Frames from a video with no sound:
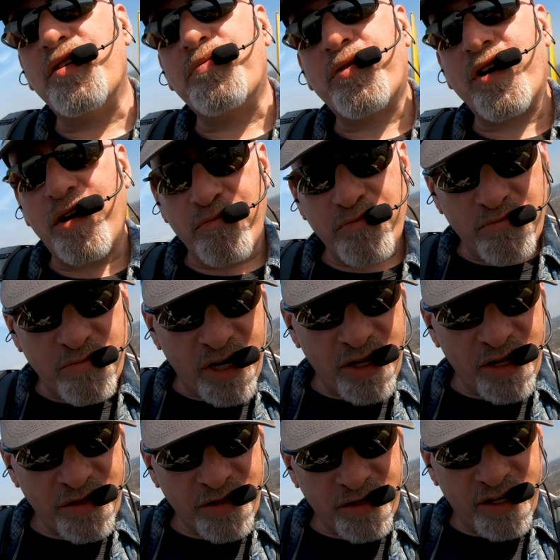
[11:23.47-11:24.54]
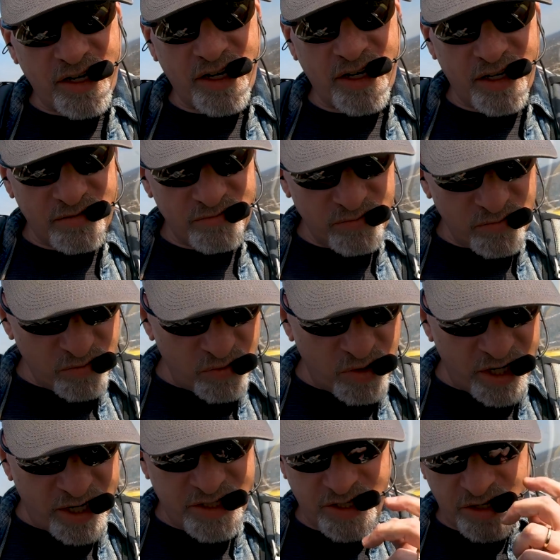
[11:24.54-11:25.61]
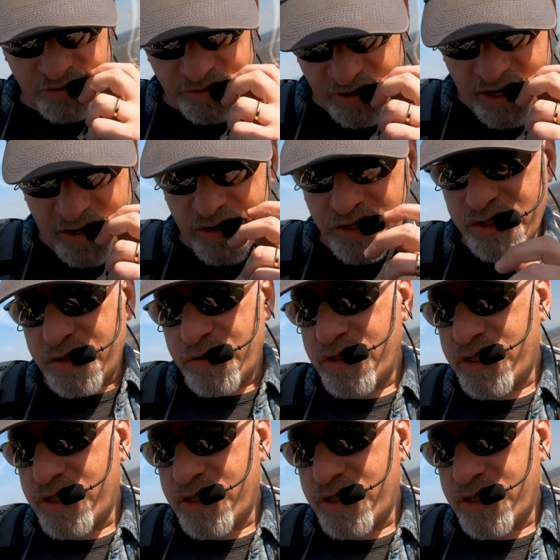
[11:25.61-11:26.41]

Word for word: no problem. Uh, uh, 180 for Caution, now, 8 Julia